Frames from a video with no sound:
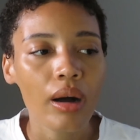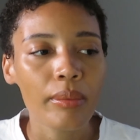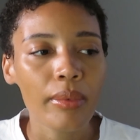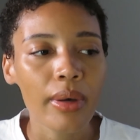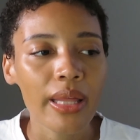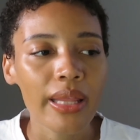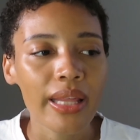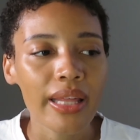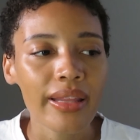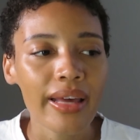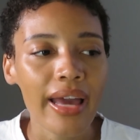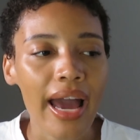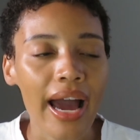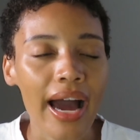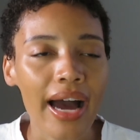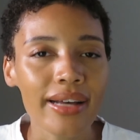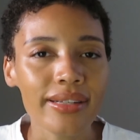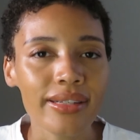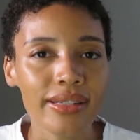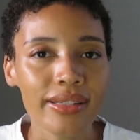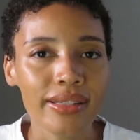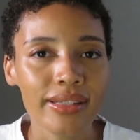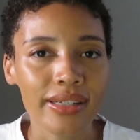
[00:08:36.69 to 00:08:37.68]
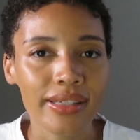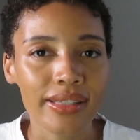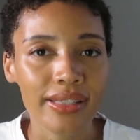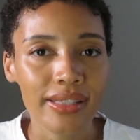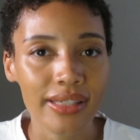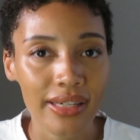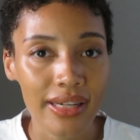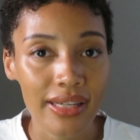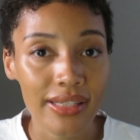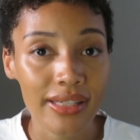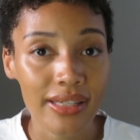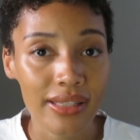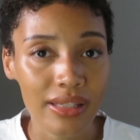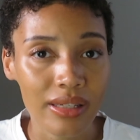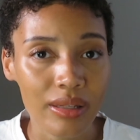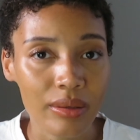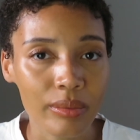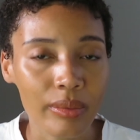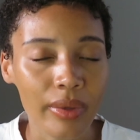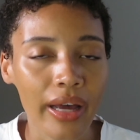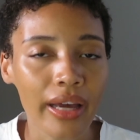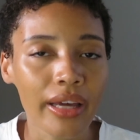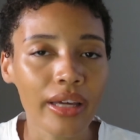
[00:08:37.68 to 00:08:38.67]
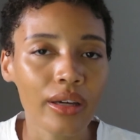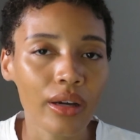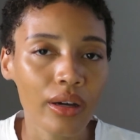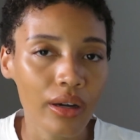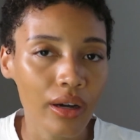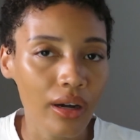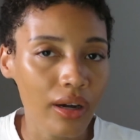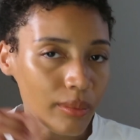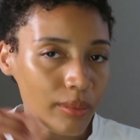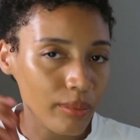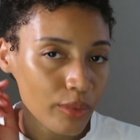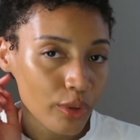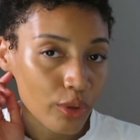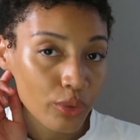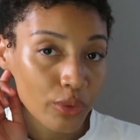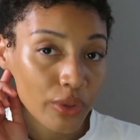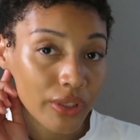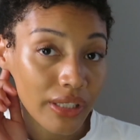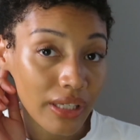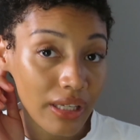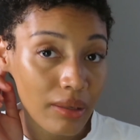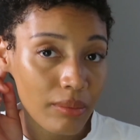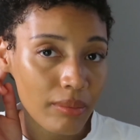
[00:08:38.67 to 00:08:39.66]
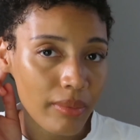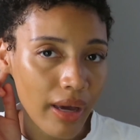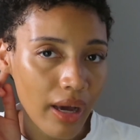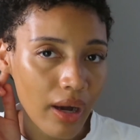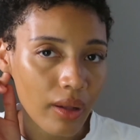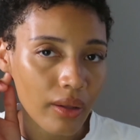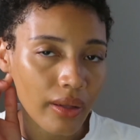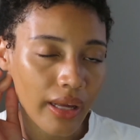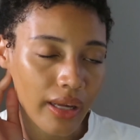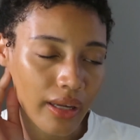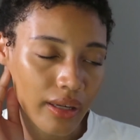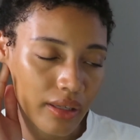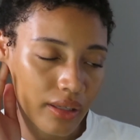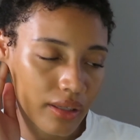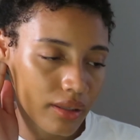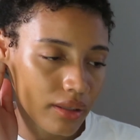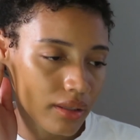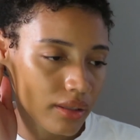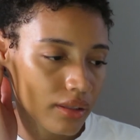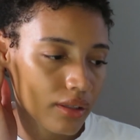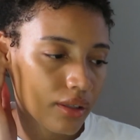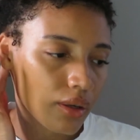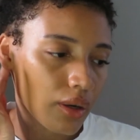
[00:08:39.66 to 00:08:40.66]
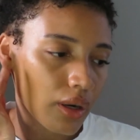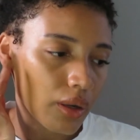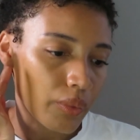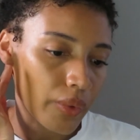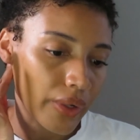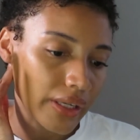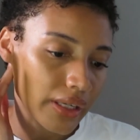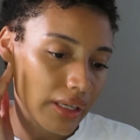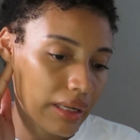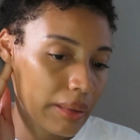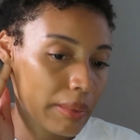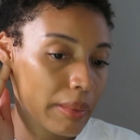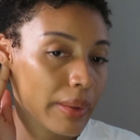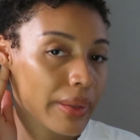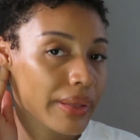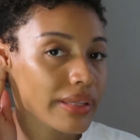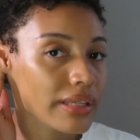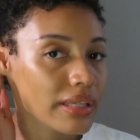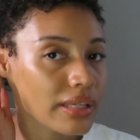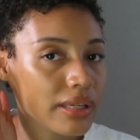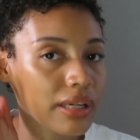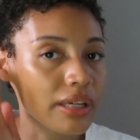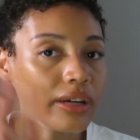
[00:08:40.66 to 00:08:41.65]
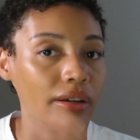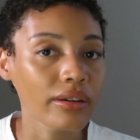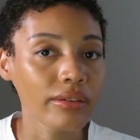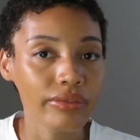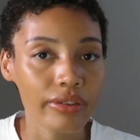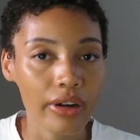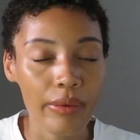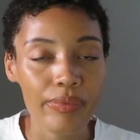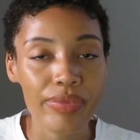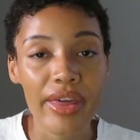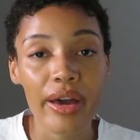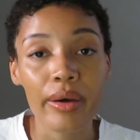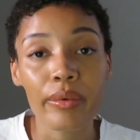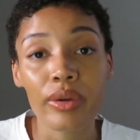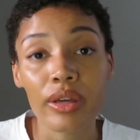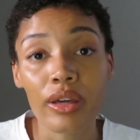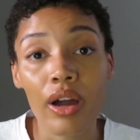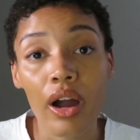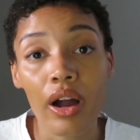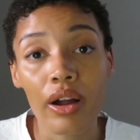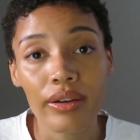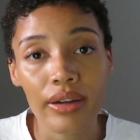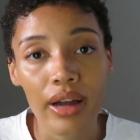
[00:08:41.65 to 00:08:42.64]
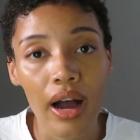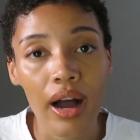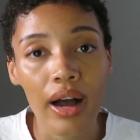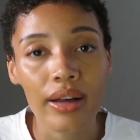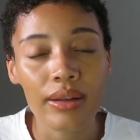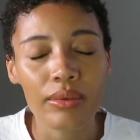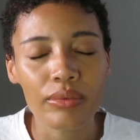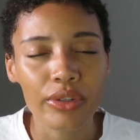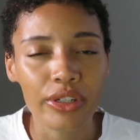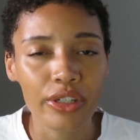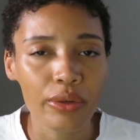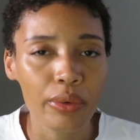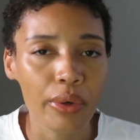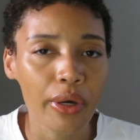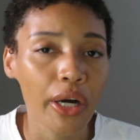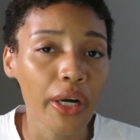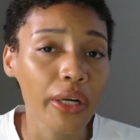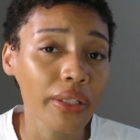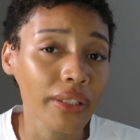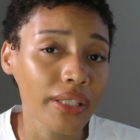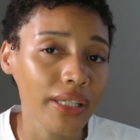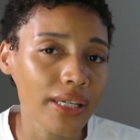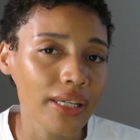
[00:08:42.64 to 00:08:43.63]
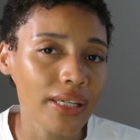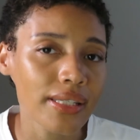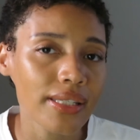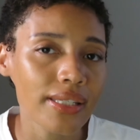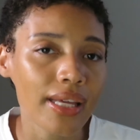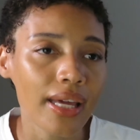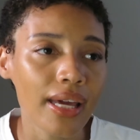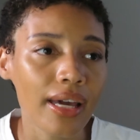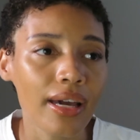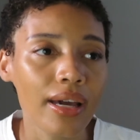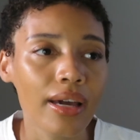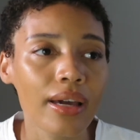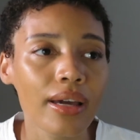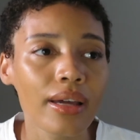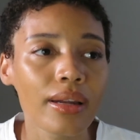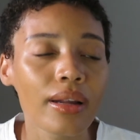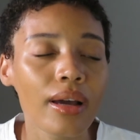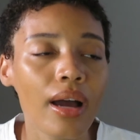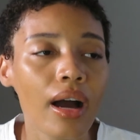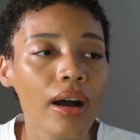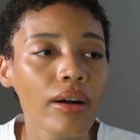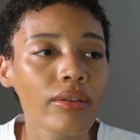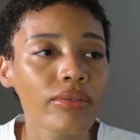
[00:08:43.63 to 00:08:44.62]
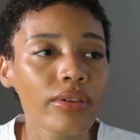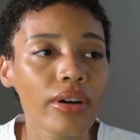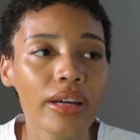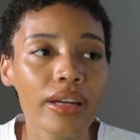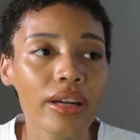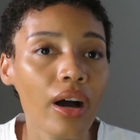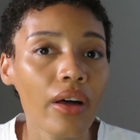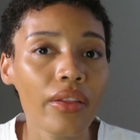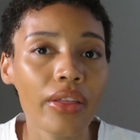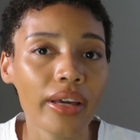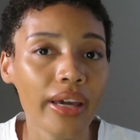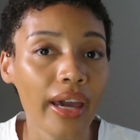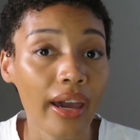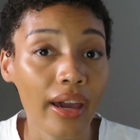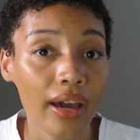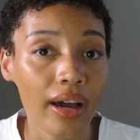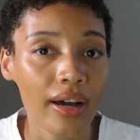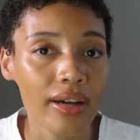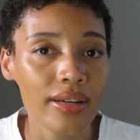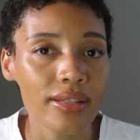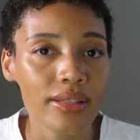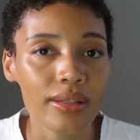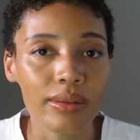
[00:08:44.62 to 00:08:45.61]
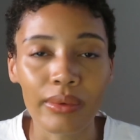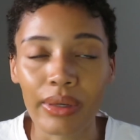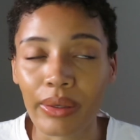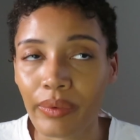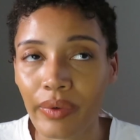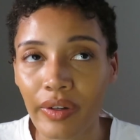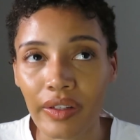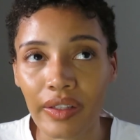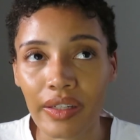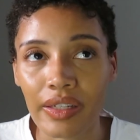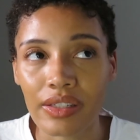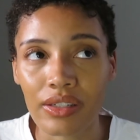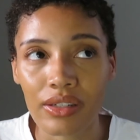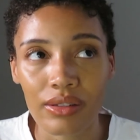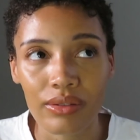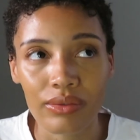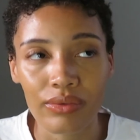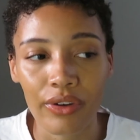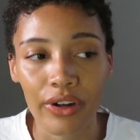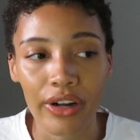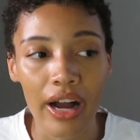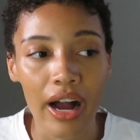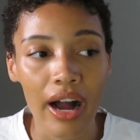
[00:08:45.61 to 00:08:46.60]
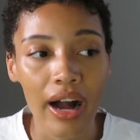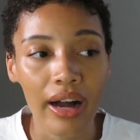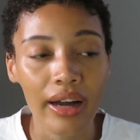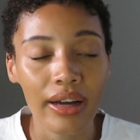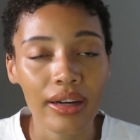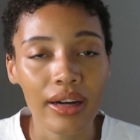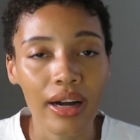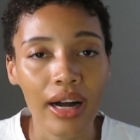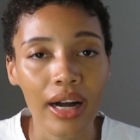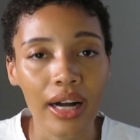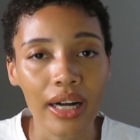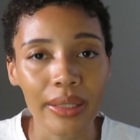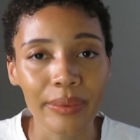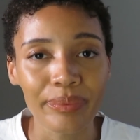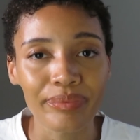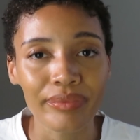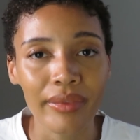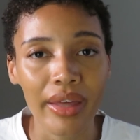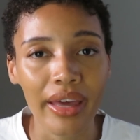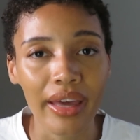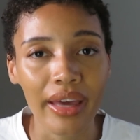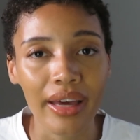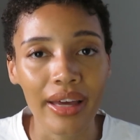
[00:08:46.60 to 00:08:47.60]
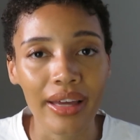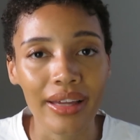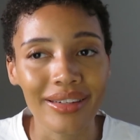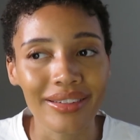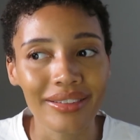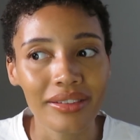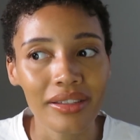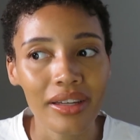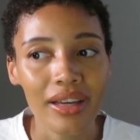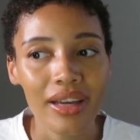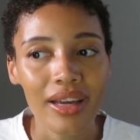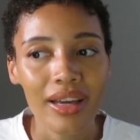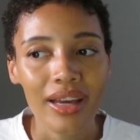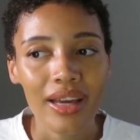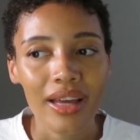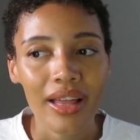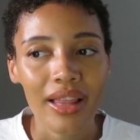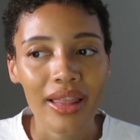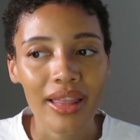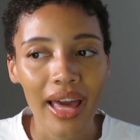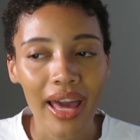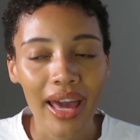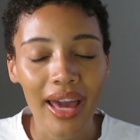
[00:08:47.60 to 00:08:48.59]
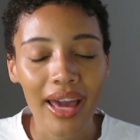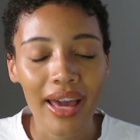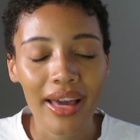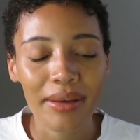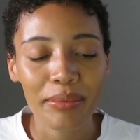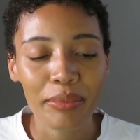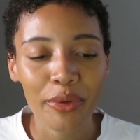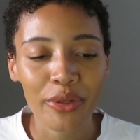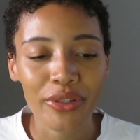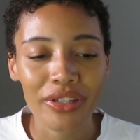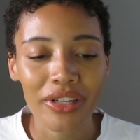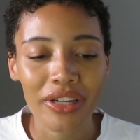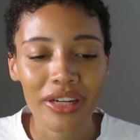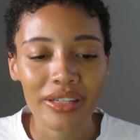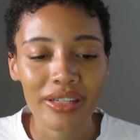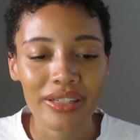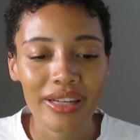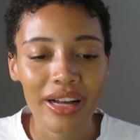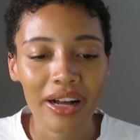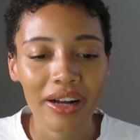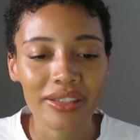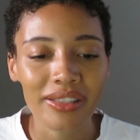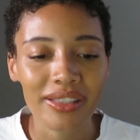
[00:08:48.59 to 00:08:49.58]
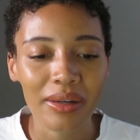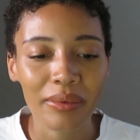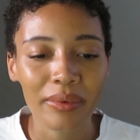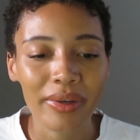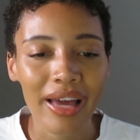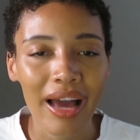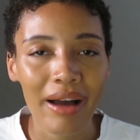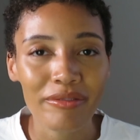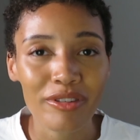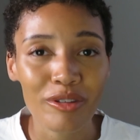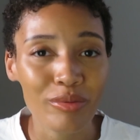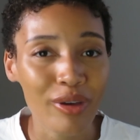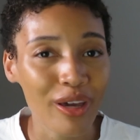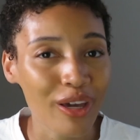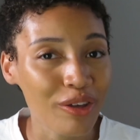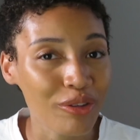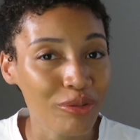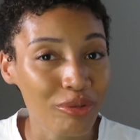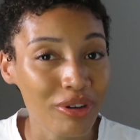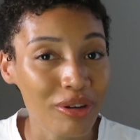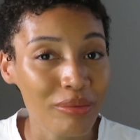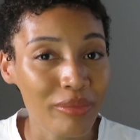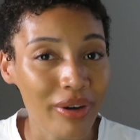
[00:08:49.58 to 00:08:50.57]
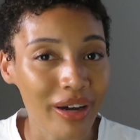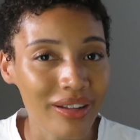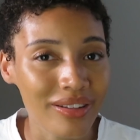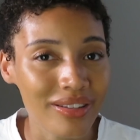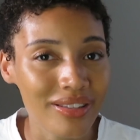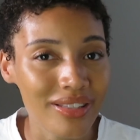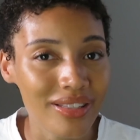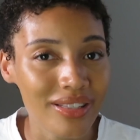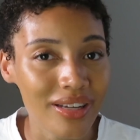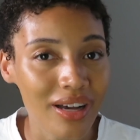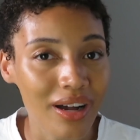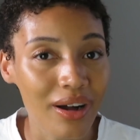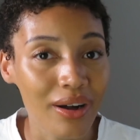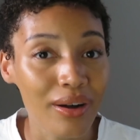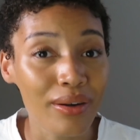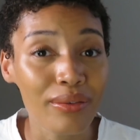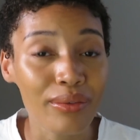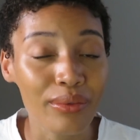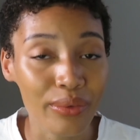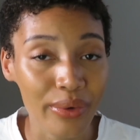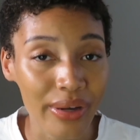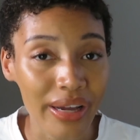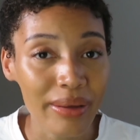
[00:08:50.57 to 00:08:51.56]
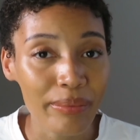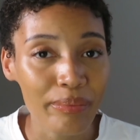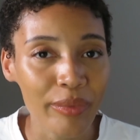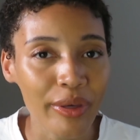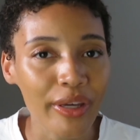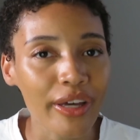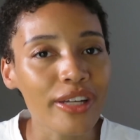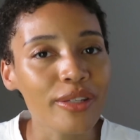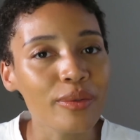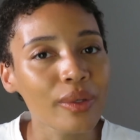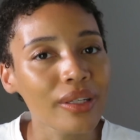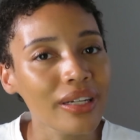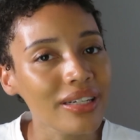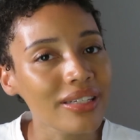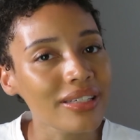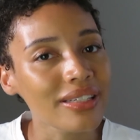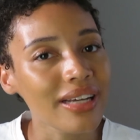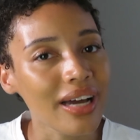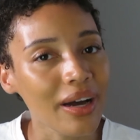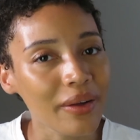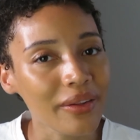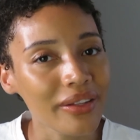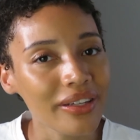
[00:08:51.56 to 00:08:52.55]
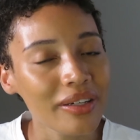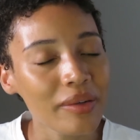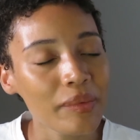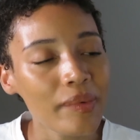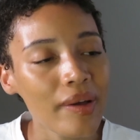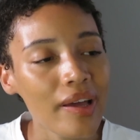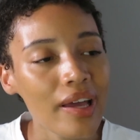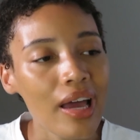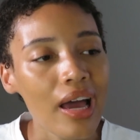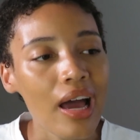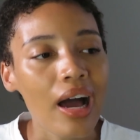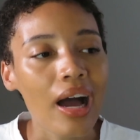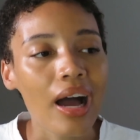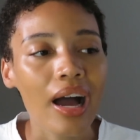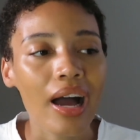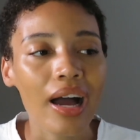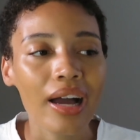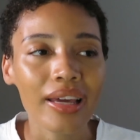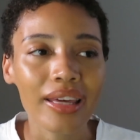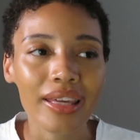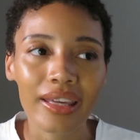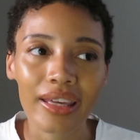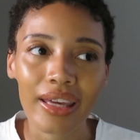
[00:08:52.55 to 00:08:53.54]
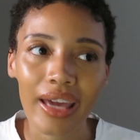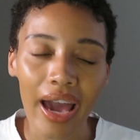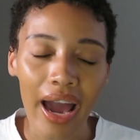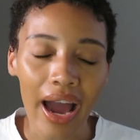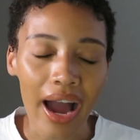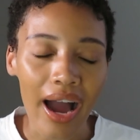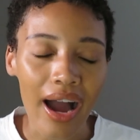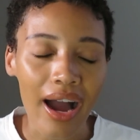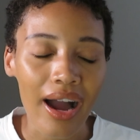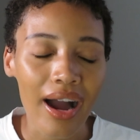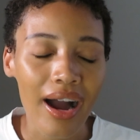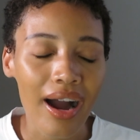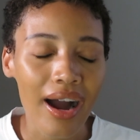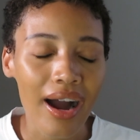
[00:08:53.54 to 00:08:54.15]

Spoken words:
And then they asked us to send it to them like through an email, like a written email to confirm that we are not renewing our lease. And in all the chaos, we really just forgot. And they proceeded to tell us that we have to pay 3 months of rent because we didn't tell them. Yeah.